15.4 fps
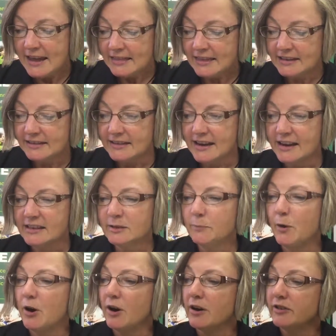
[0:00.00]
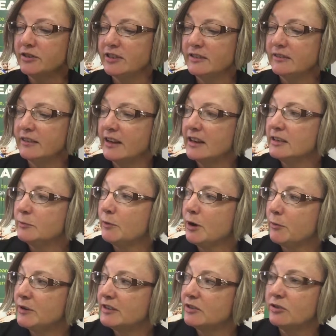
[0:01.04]
This next part is
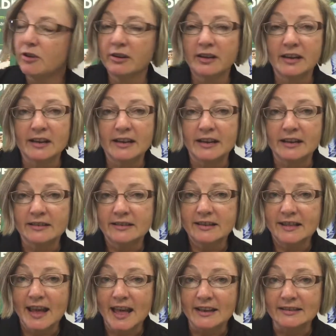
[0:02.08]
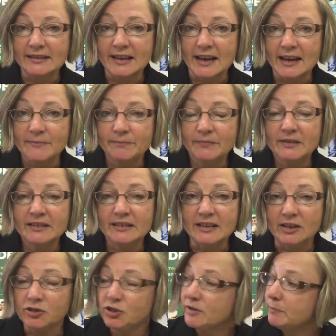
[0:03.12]
where we start getting into the essay.
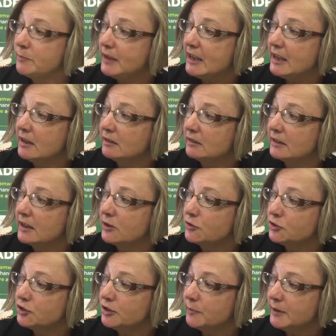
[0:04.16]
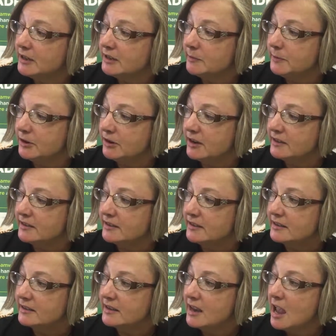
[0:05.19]
Section B, leadership
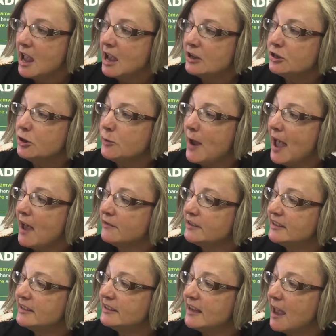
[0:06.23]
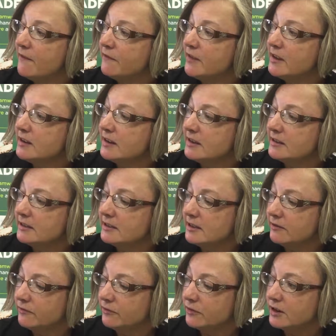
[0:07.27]
experiences. You have 7
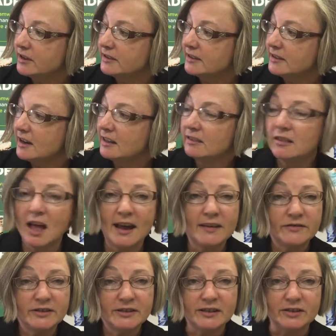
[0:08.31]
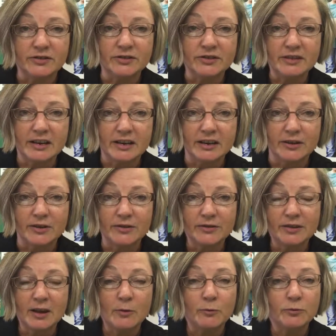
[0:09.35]
different life skills here
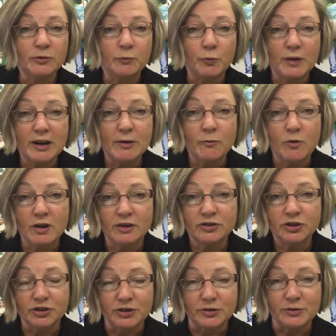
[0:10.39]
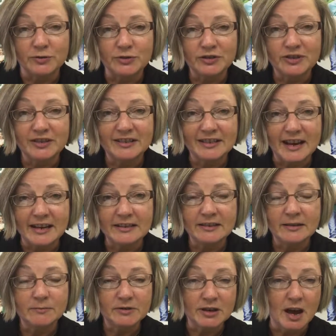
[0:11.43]
that we want you to take
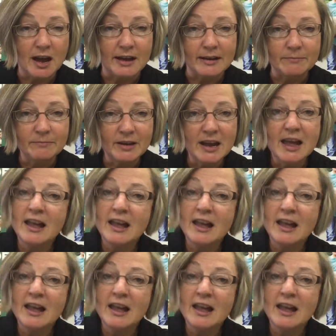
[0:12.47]
some time,